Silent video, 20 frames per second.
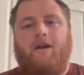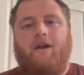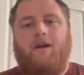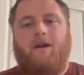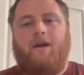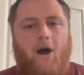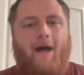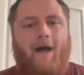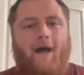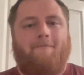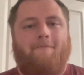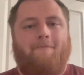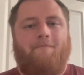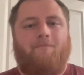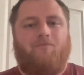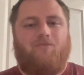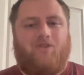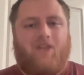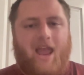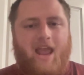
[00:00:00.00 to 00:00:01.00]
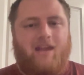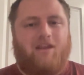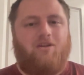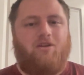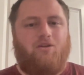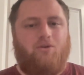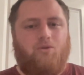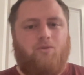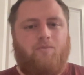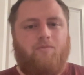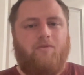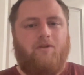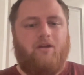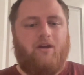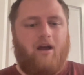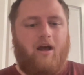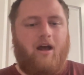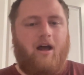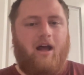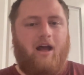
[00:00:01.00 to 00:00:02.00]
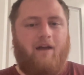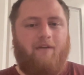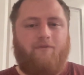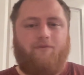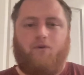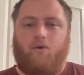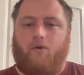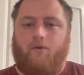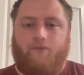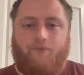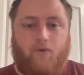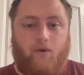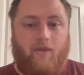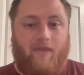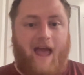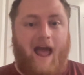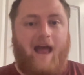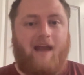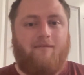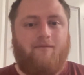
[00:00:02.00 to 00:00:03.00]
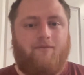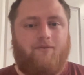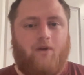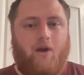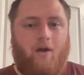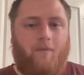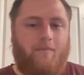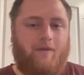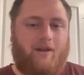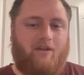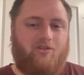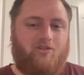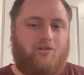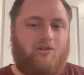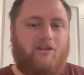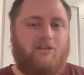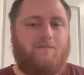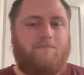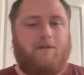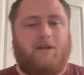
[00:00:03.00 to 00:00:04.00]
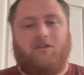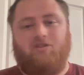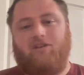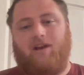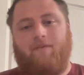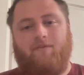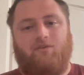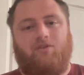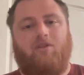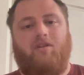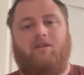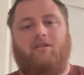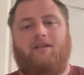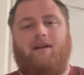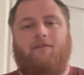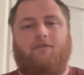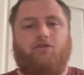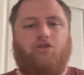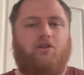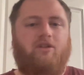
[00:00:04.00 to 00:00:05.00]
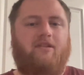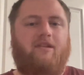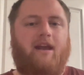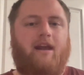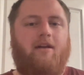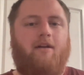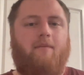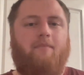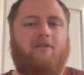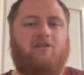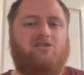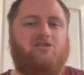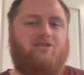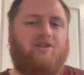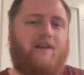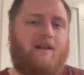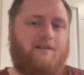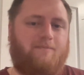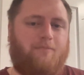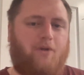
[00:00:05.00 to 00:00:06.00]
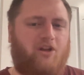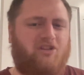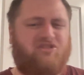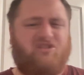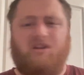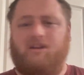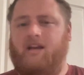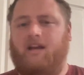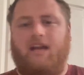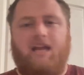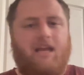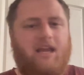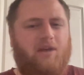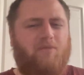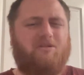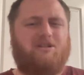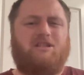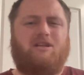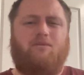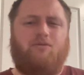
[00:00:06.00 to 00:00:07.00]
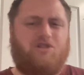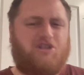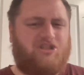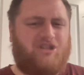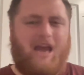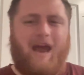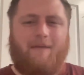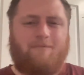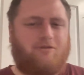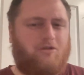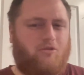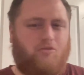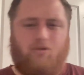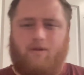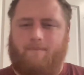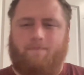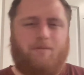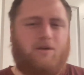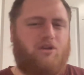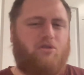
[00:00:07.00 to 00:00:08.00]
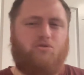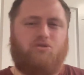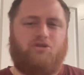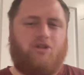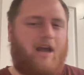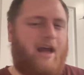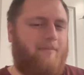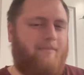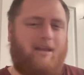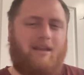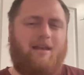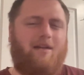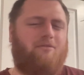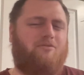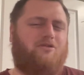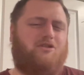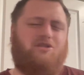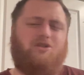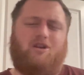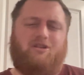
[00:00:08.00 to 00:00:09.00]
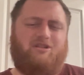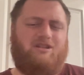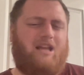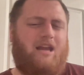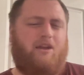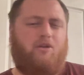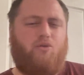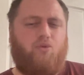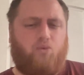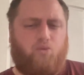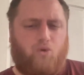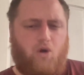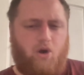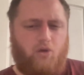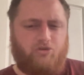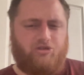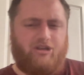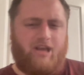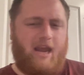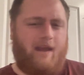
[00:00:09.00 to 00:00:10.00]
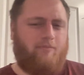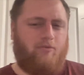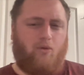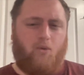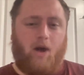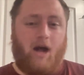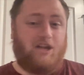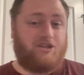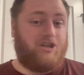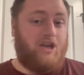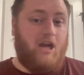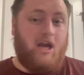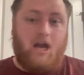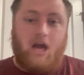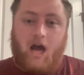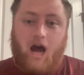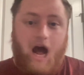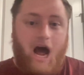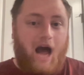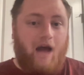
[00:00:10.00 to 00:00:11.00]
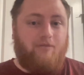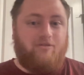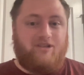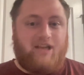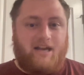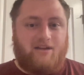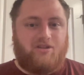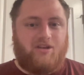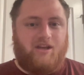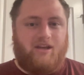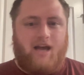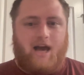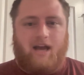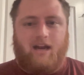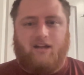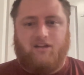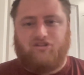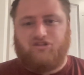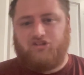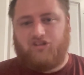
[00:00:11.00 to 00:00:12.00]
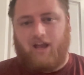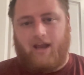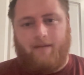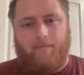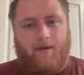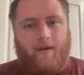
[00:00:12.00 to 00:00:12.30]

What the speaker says: But thank you for helping us clinch, because obviously the Devils couldn't take care of business against Boston, in which they were just absolutely putrid. I mean, that was just a gross game to watch. I was actually not on site.